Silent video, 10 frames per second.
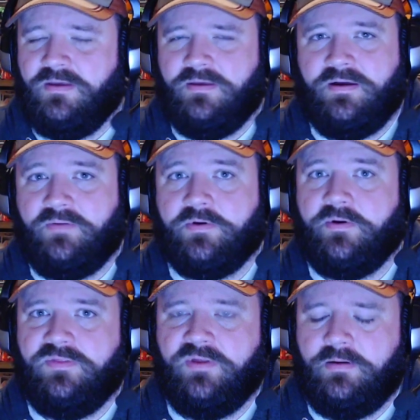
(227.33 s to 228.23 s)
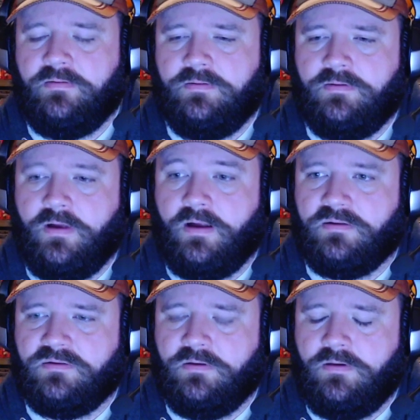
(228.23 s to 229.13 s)
I regret that,
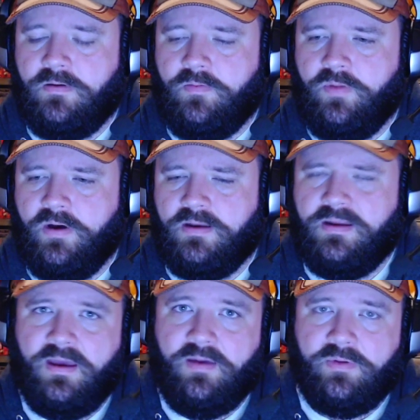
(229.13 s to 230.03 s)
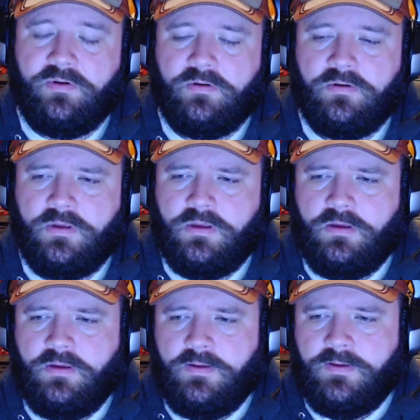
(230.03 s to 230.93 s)
honestly, but it happened.
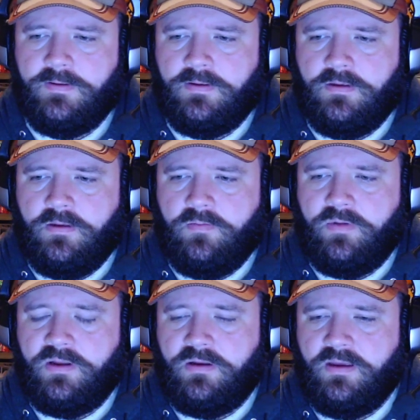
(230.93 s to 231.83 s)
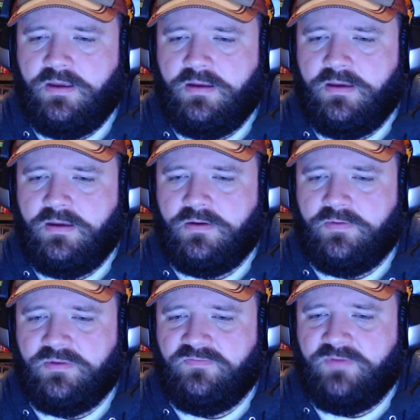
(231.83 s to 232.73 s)
But in, in, in a
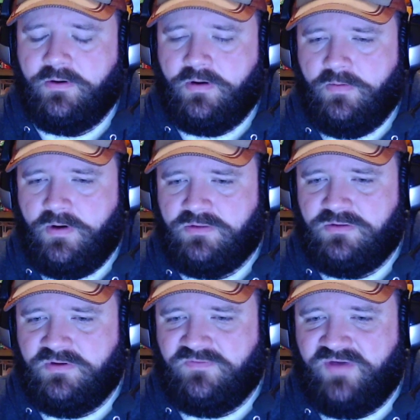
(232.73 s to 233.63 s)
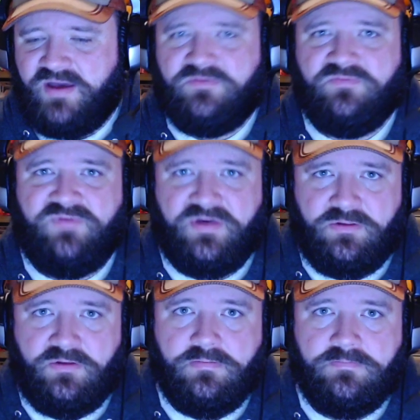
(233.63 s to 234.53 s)
recent video I watched in a Fact or
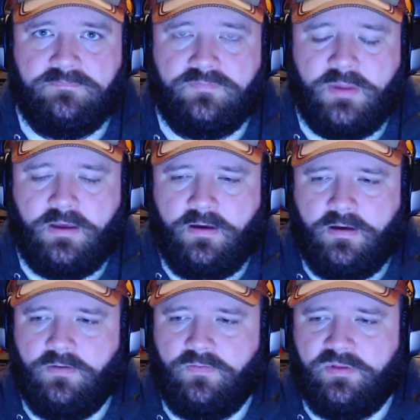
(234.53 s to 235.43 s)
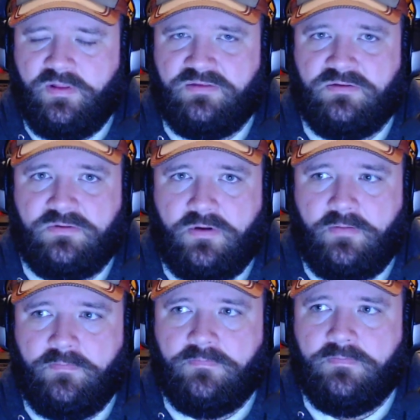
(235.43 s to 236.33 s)
Fiction, uh, with Lacey
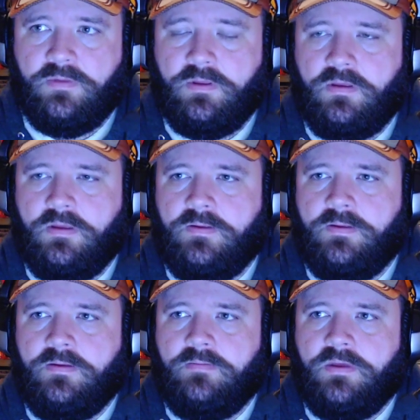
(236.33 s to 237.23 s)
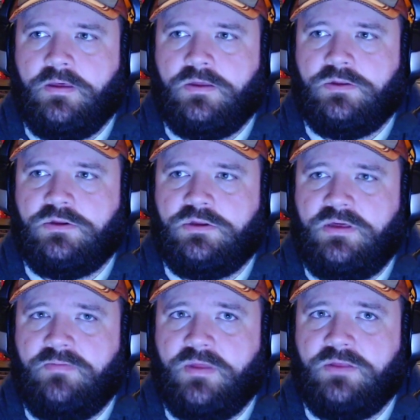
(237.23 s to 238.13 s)
Sturm. She
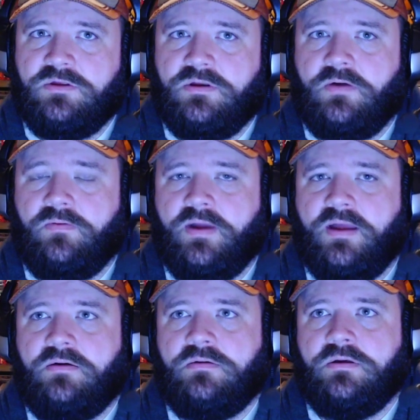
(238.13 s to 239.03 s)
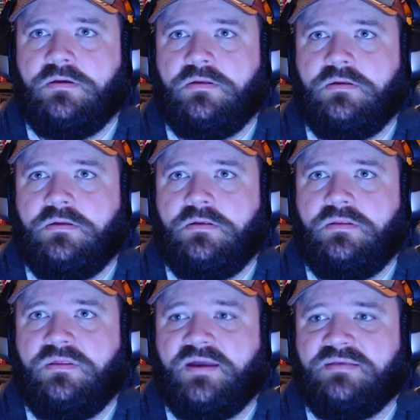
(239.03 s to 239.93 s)
mentioned around
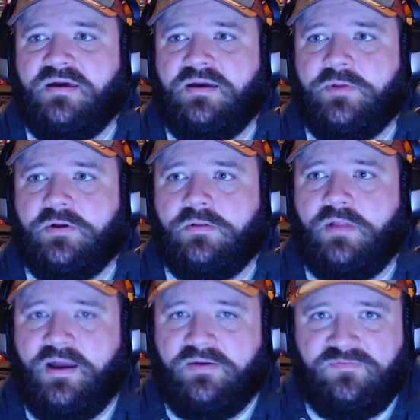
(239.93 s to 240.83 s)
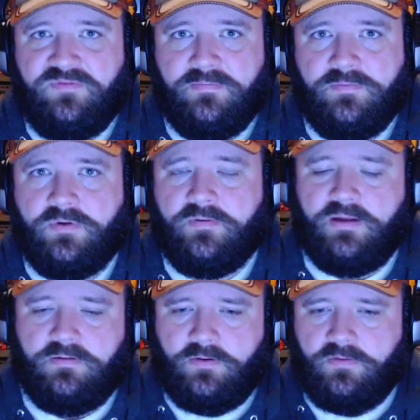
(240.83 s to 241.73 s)
that time in her life, or
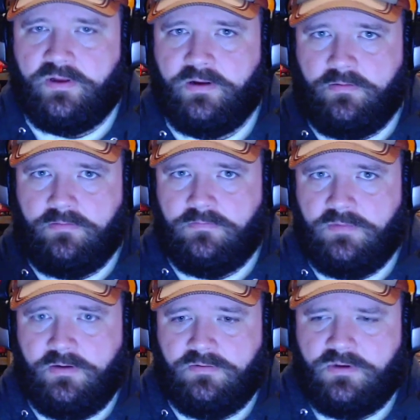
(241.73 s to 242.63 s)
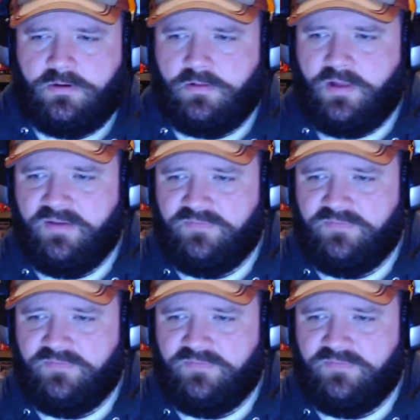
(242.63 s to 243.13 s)
around earlier years in her life,